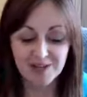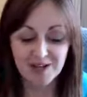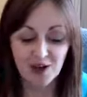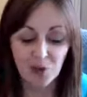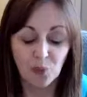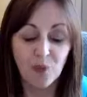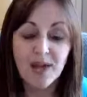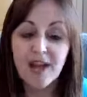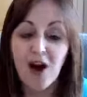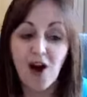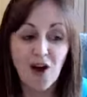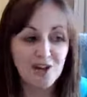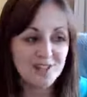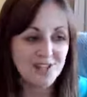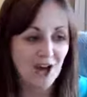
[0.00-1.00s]
We
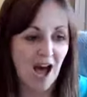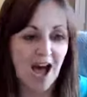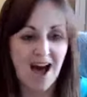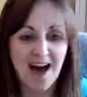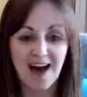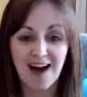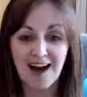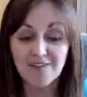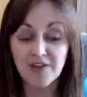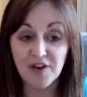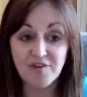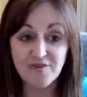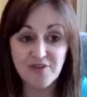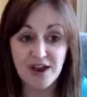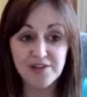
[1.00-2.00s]
also have a
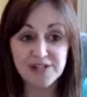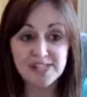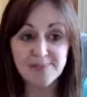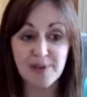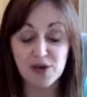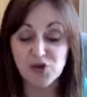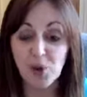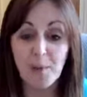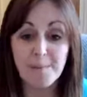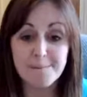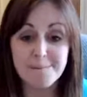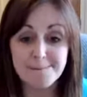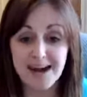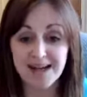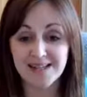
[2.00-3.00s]
very special
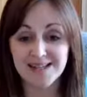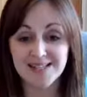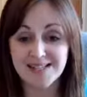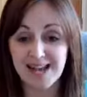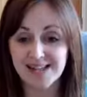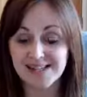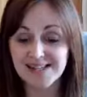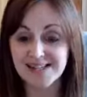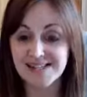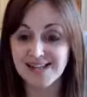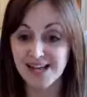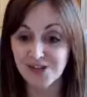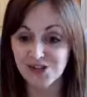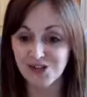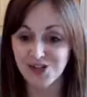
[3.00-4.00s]
mindset
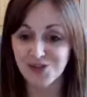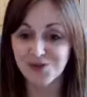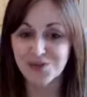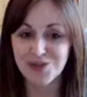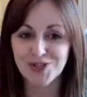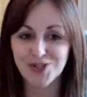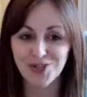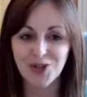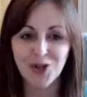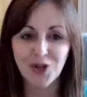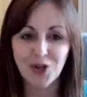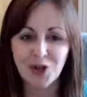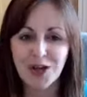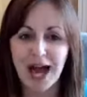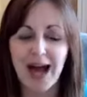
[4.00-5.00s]
session which will
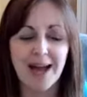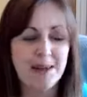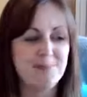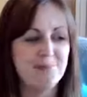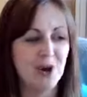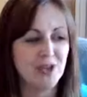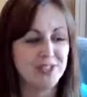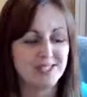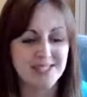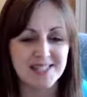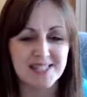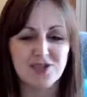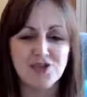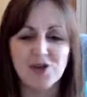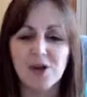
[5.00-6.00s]
look at imposter
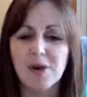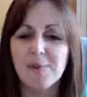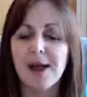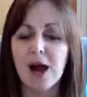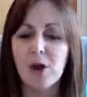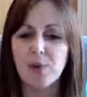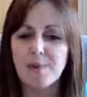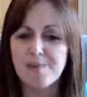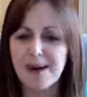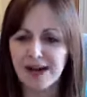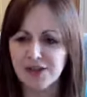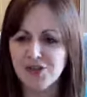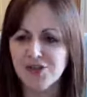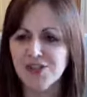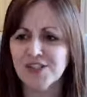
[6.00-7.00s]
syndrome, how we
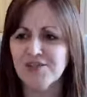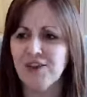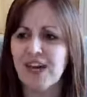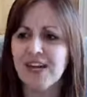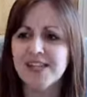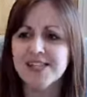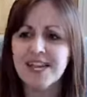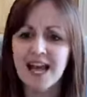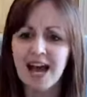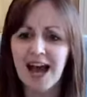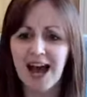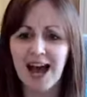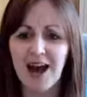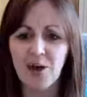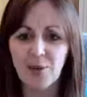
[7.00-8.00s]
banish those feelings,
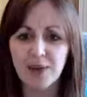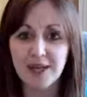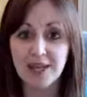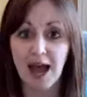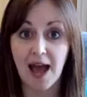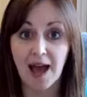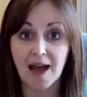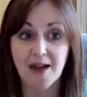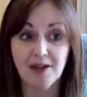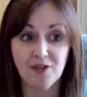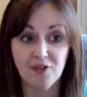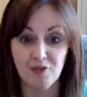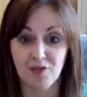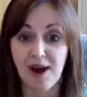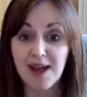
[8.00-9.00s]
how we get
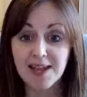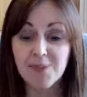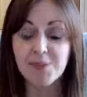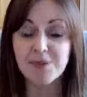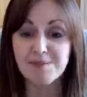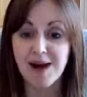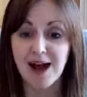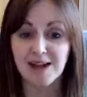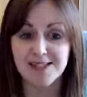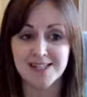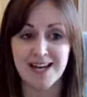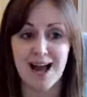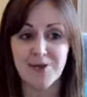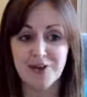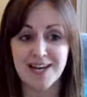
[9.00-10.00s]
cracking with marketing,
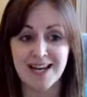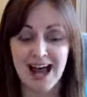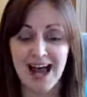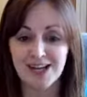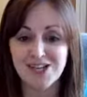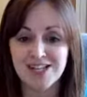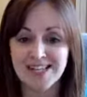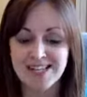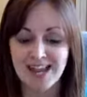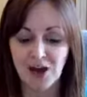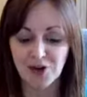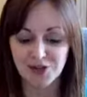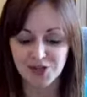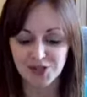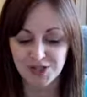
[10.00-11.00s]
how you can actually get
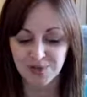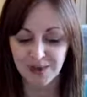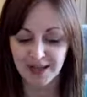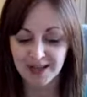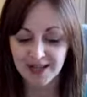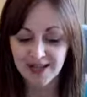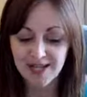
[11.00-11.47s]
on and do it.